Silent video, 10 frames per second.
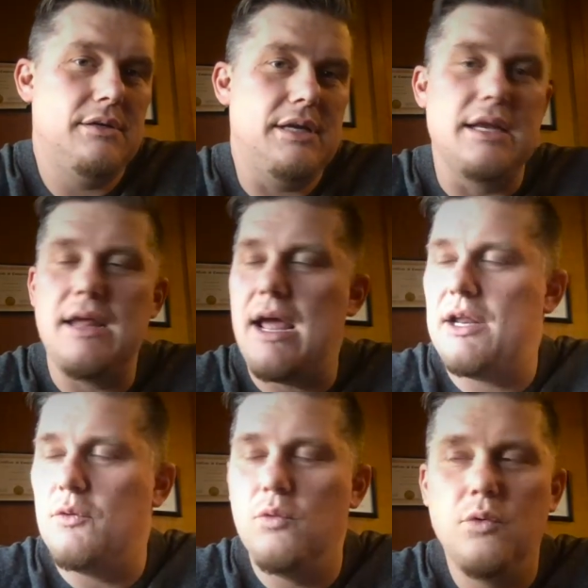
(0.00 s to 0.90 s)
in
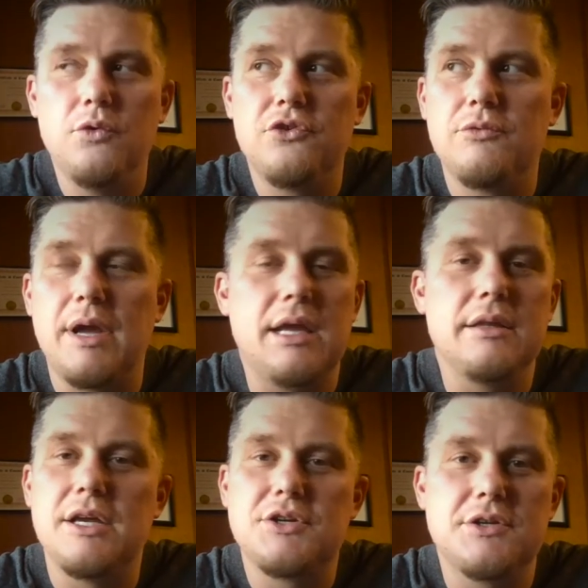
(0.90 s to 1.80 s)
any rules and
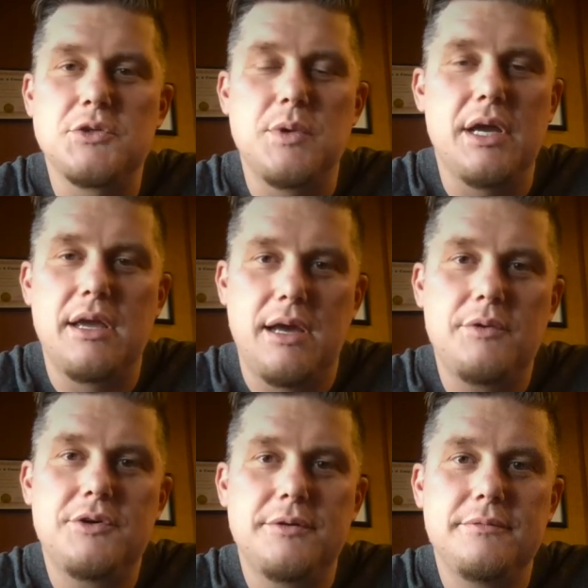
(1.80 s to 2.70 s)
regulations we encounter.